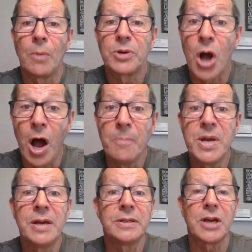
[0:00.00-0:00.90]

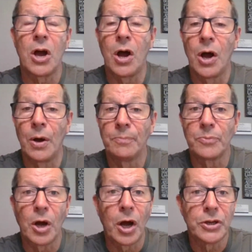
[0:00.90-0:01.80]
comment,
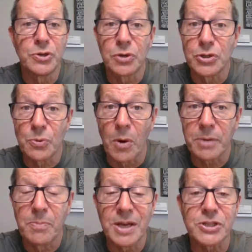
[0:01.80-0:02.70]
you could
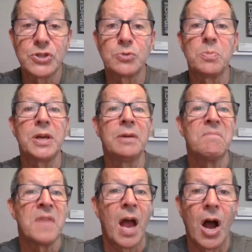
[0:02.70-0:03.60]
direct message me,
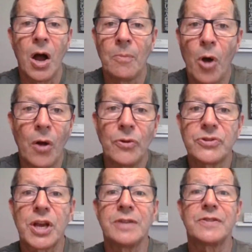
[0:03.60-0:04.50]
all
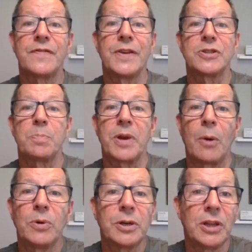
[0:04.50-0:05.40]
those kinds of things. But I
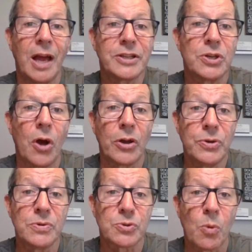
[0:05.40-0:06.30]
would like
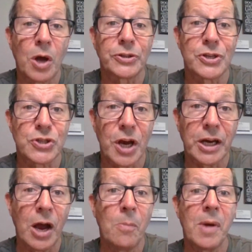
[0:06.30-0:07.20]
you as well to check
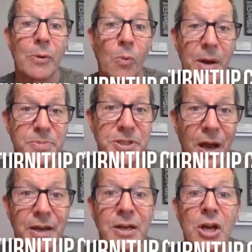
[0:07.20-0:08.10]
out my
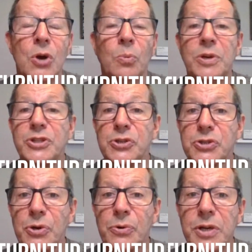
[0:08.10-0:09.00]
website, which is
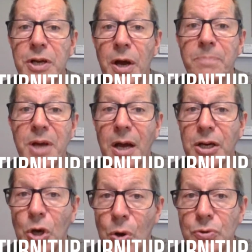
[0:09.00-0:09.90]

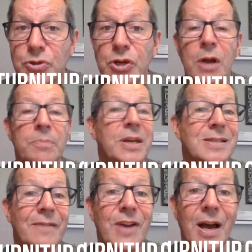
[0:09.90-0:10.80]
turnitup.coach,
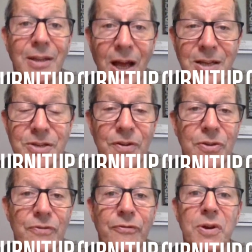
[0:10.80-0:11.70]
because I've got lots of
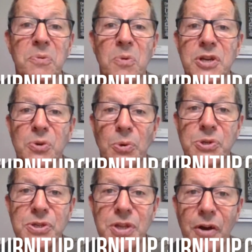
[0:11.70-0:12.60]
other free
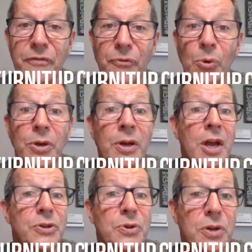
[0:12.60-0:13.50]
resources there for you.
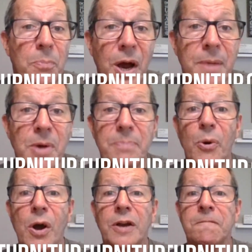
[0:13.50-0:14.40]
You can buy my
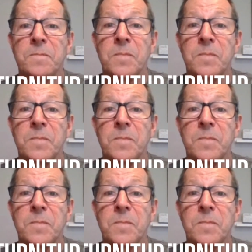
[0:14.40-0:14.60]
book,